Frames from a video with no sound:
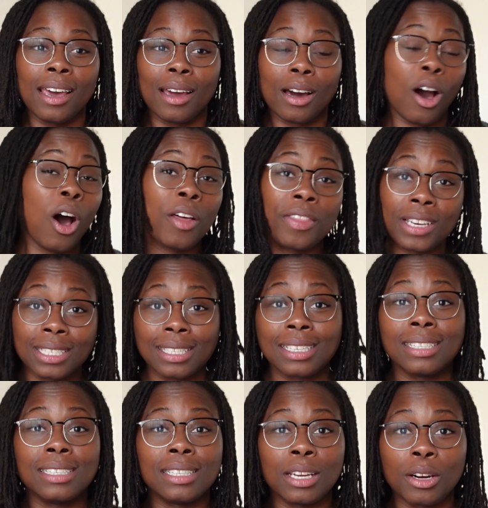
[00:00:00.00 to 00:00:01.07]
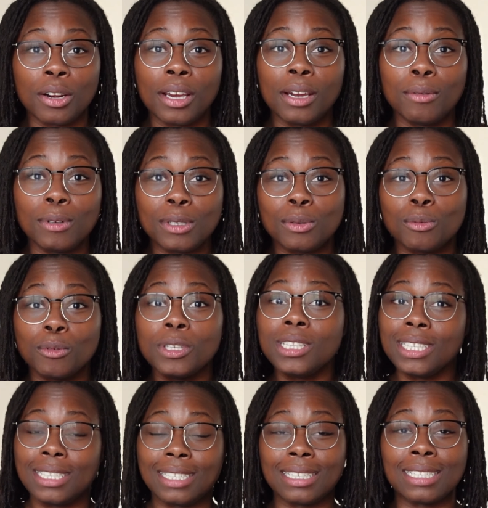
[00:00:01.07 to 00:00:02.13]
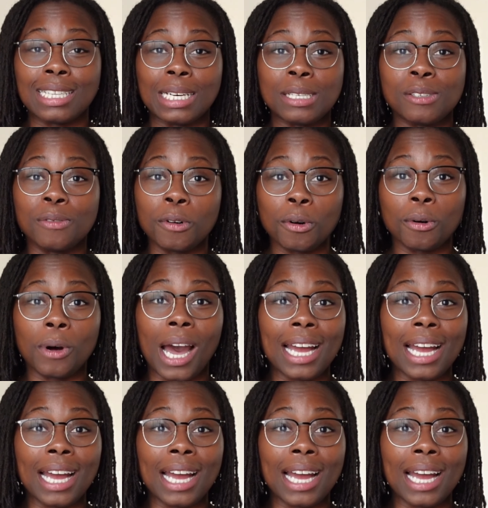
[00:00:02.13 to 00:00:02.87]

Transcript: all things considered, it was really successful.